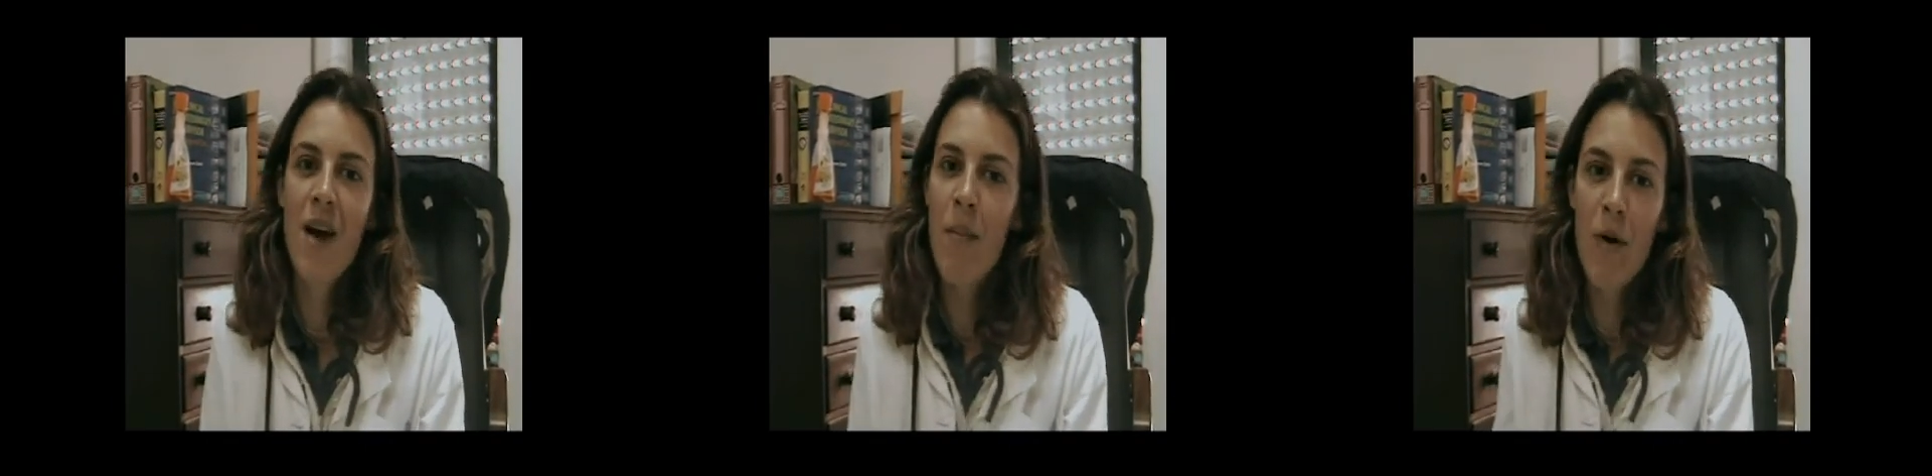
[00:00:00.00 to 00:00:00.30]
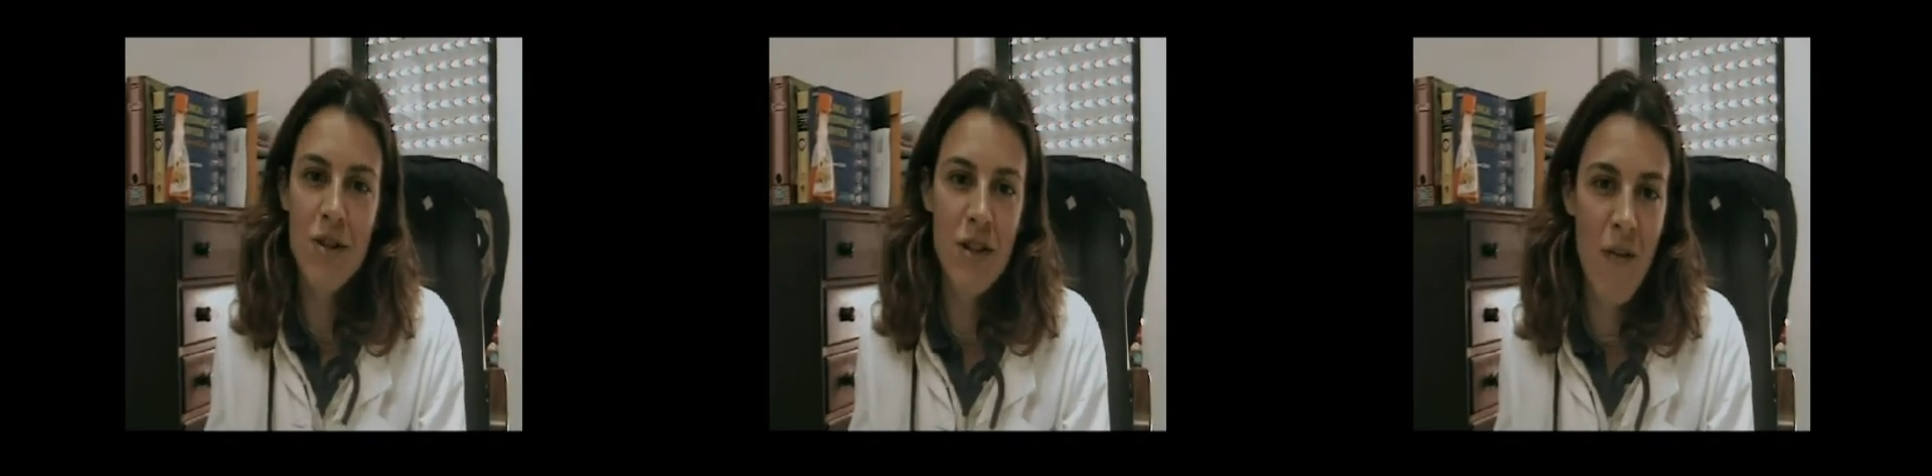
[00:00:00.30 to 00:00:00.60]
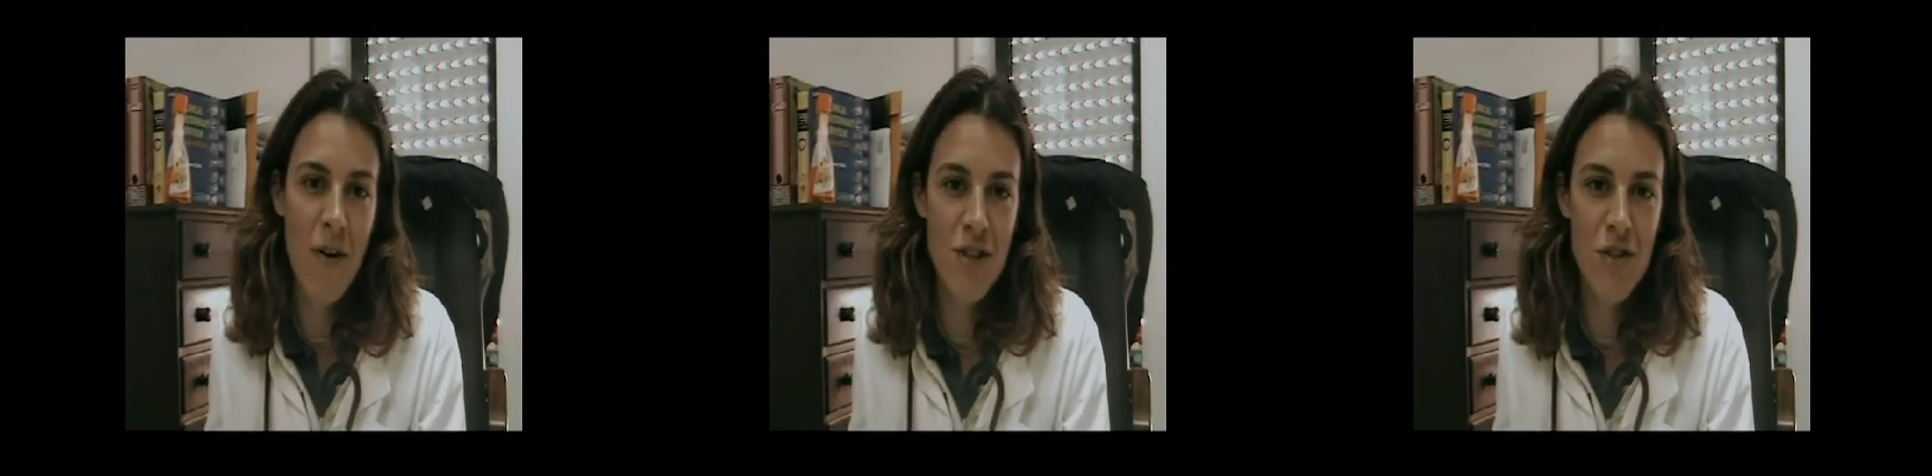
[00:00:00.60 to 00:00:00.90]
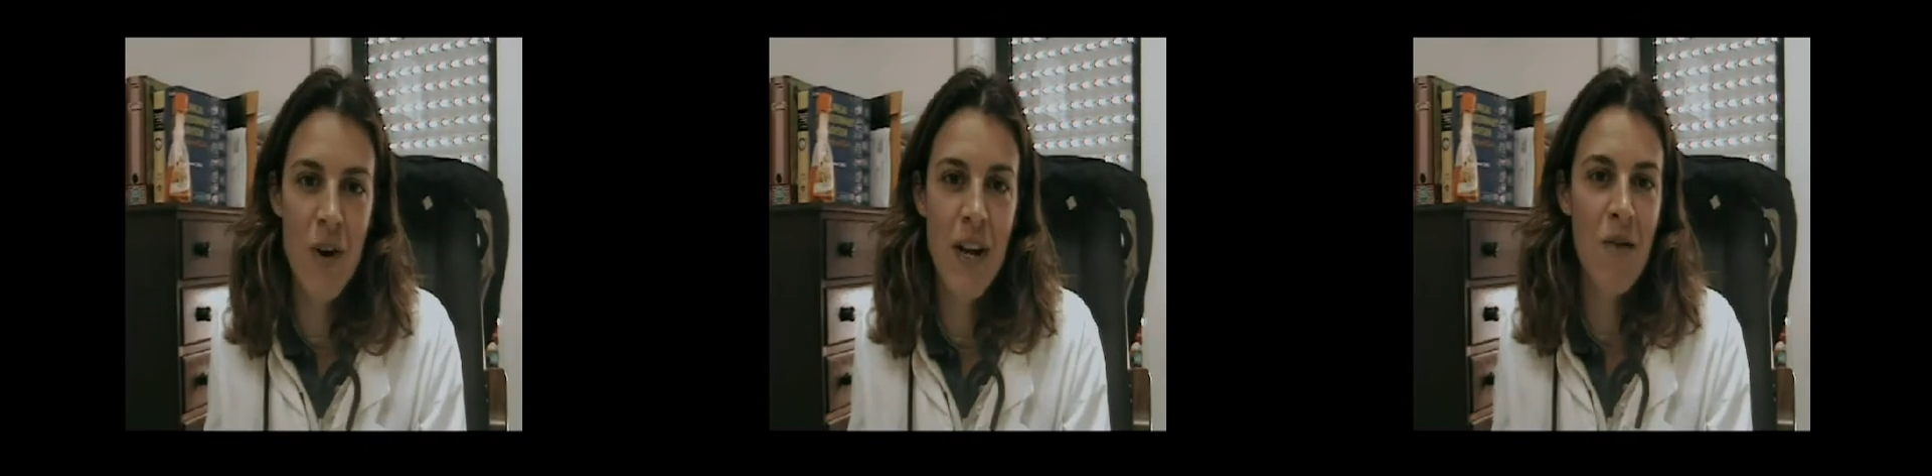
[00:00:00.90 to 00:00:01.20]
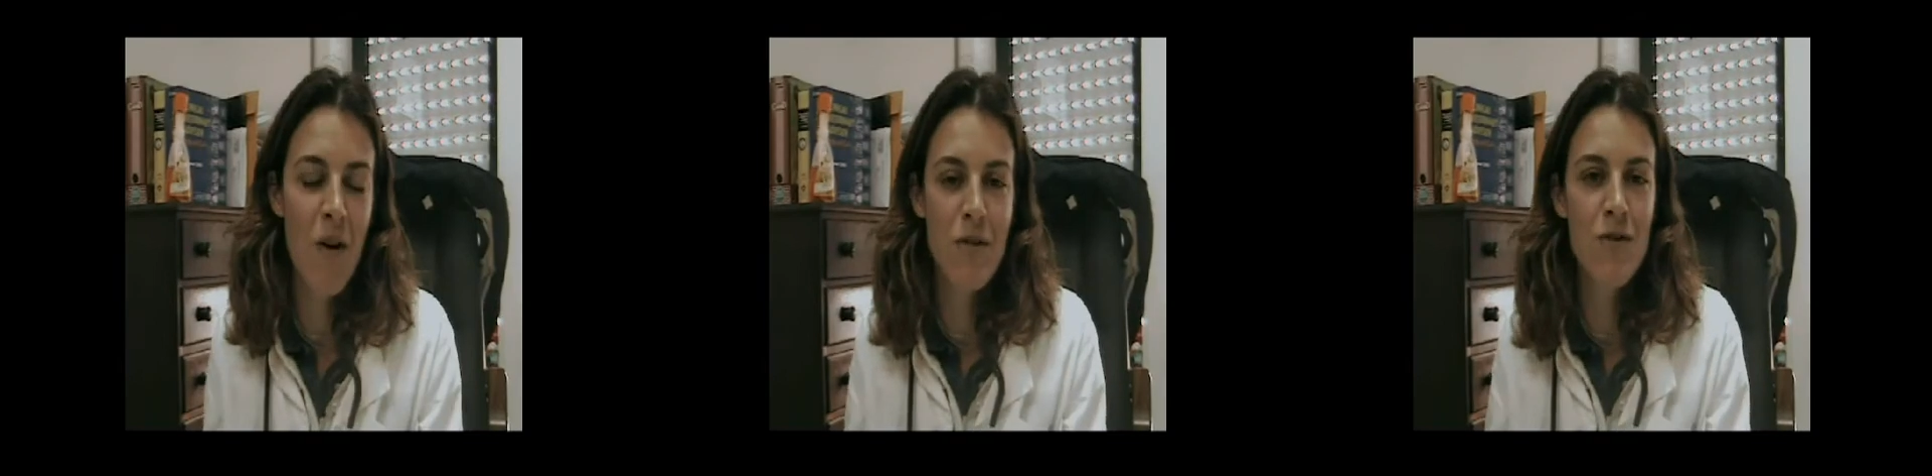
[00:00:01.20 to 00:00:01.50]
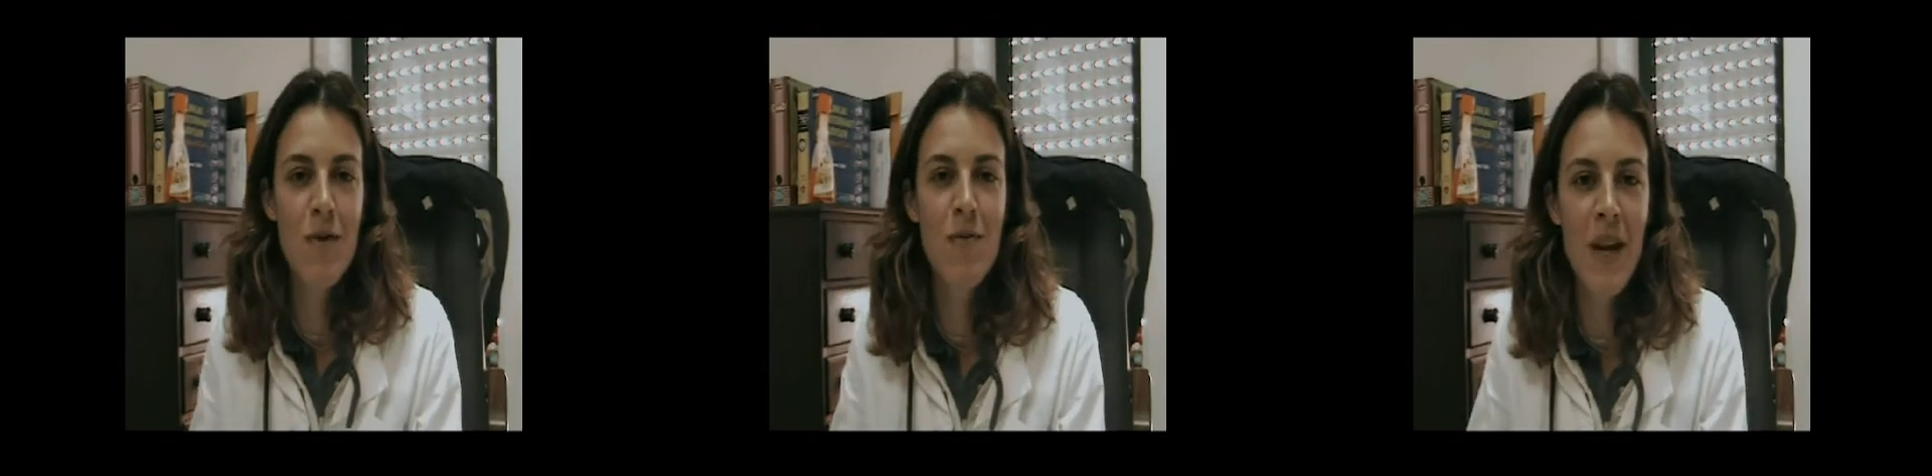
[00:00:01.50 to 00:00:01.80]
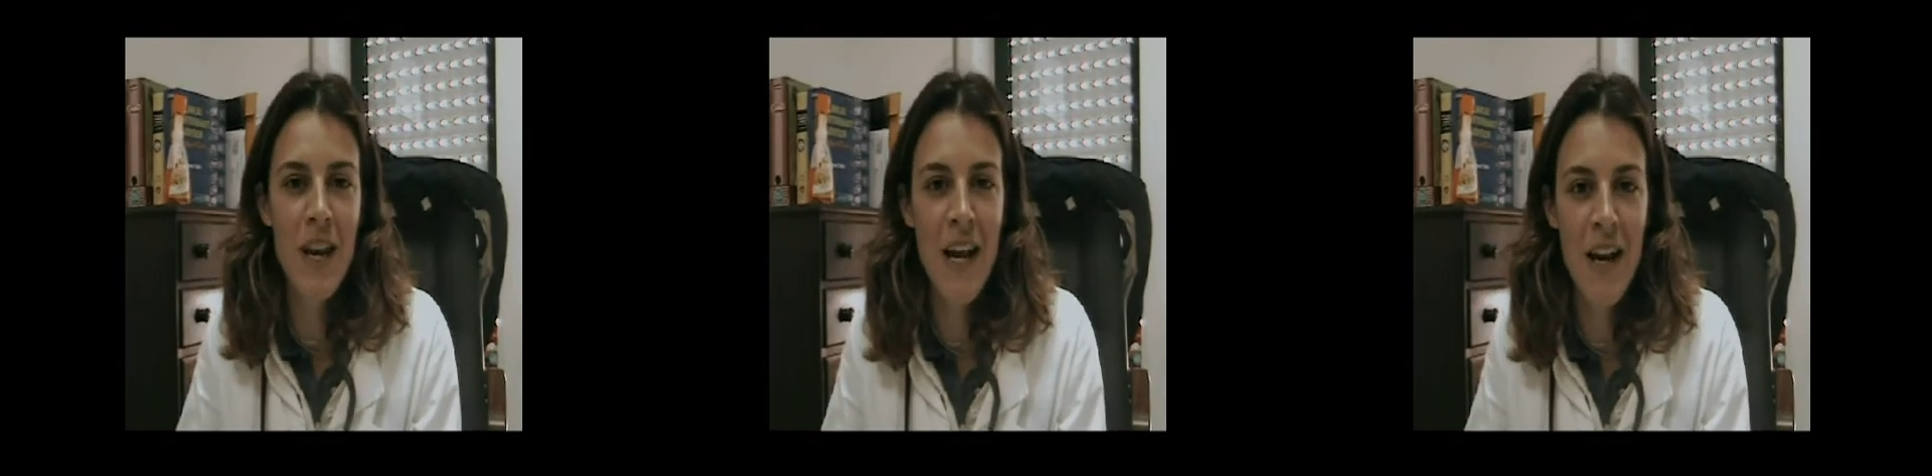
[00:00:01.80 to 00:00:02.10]
most of our stray dogs would
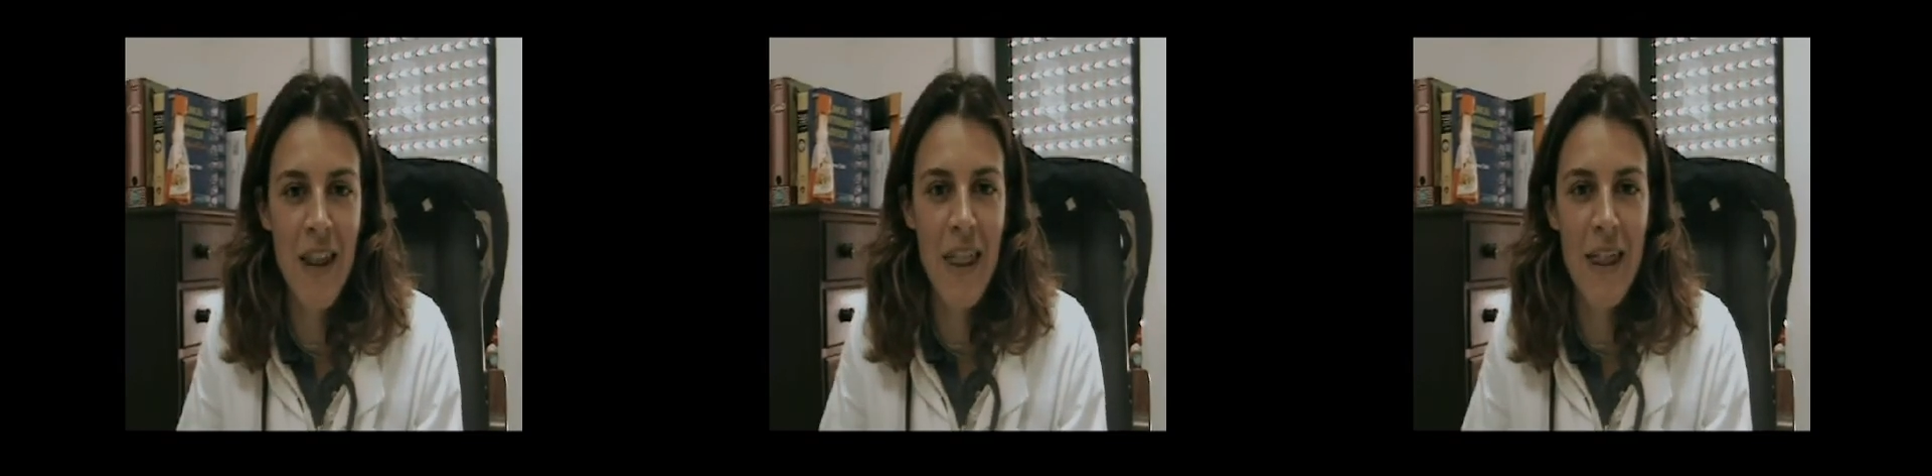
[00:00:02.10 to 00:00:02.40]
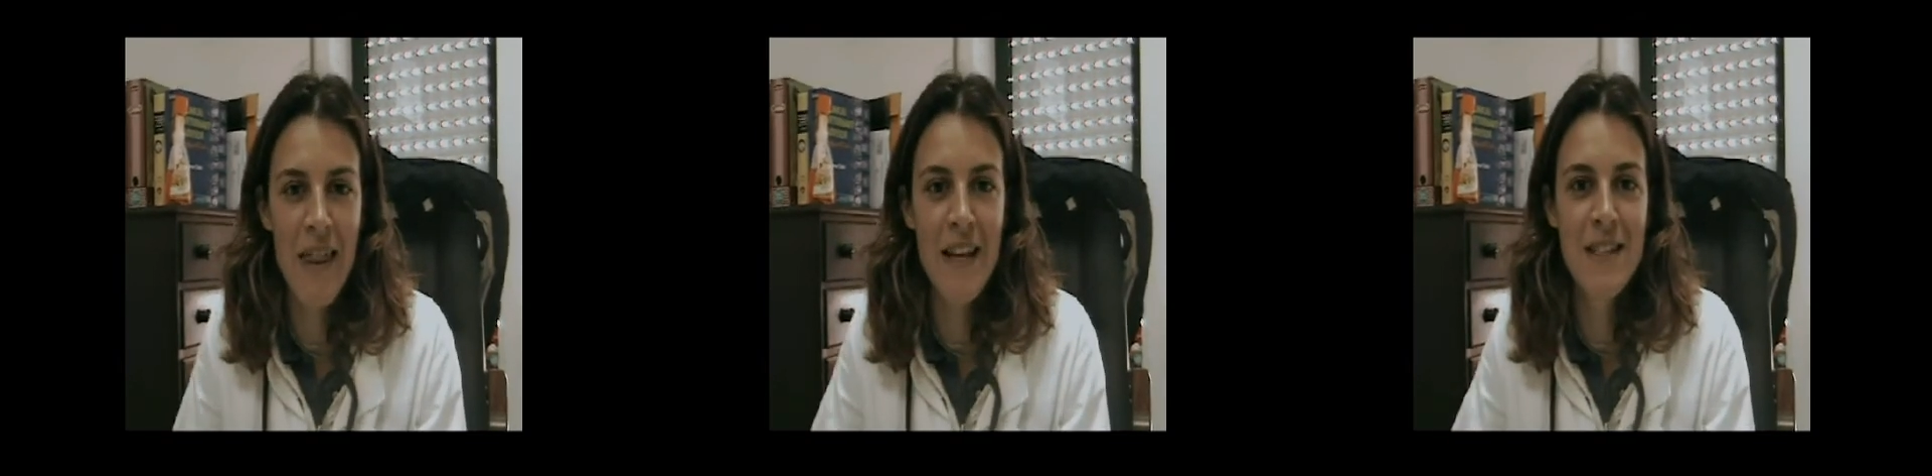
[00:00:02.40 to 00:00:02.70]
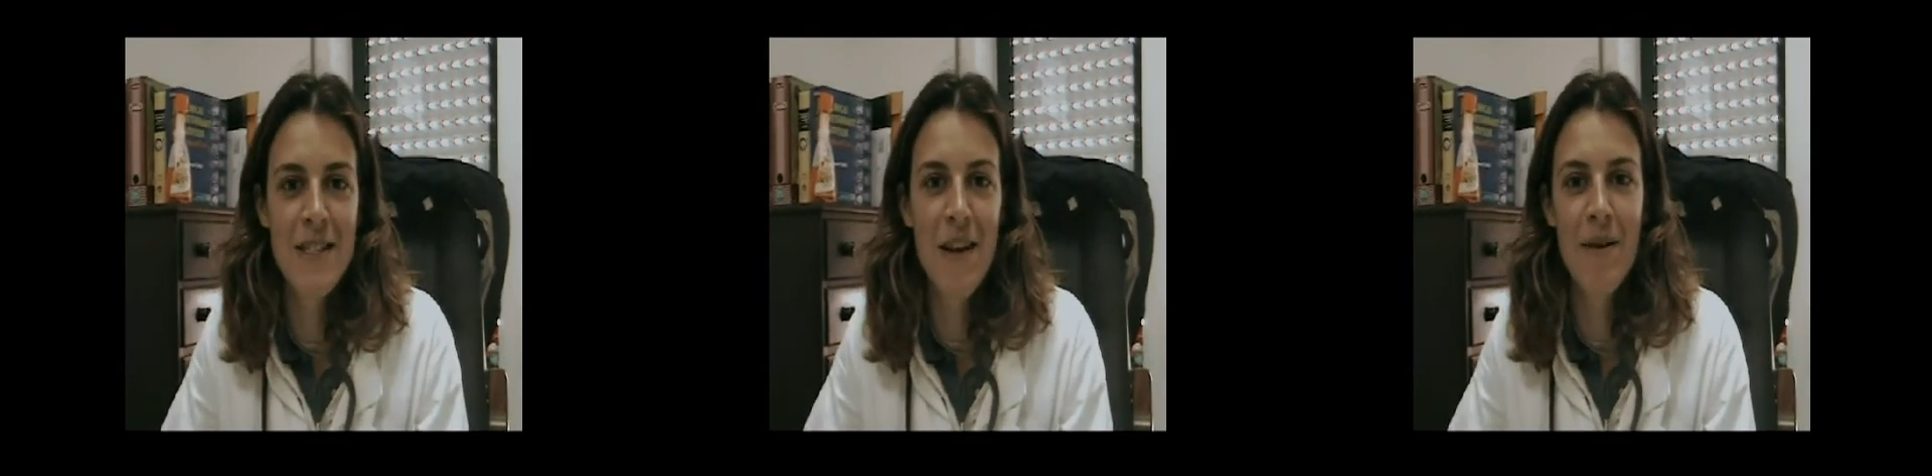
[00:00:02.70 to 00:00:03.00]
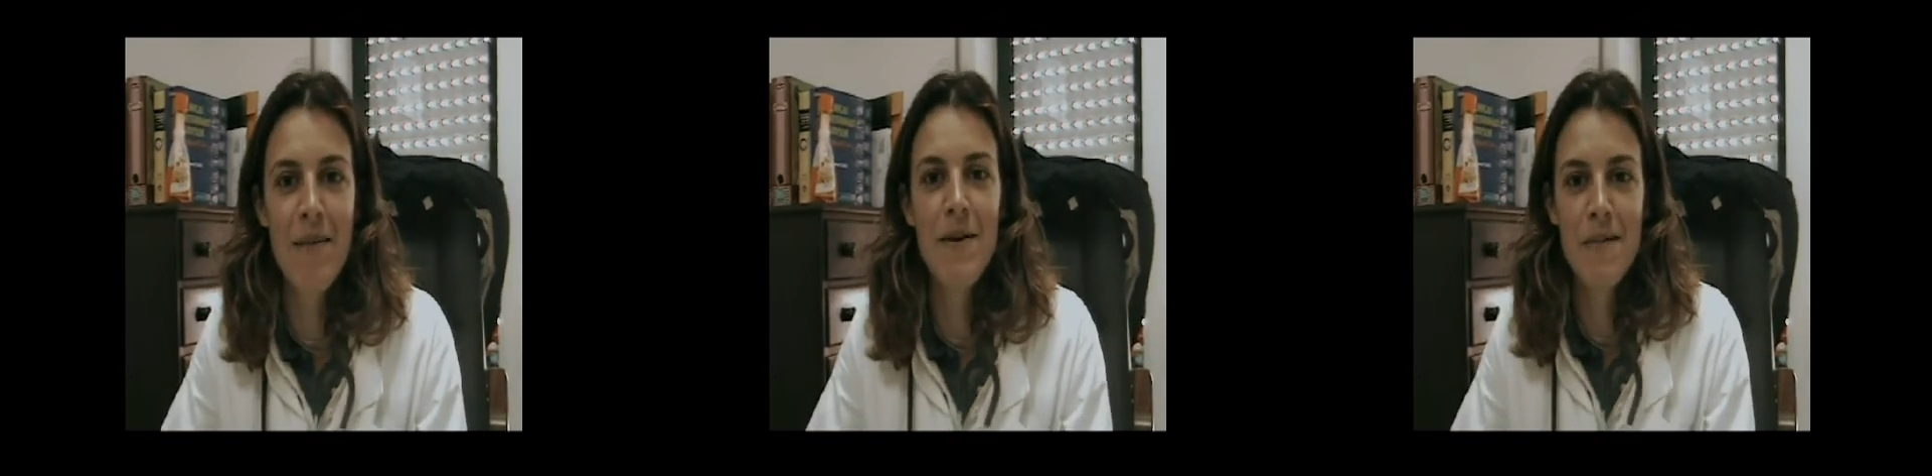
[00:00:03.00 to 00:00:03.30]
be in England at this time.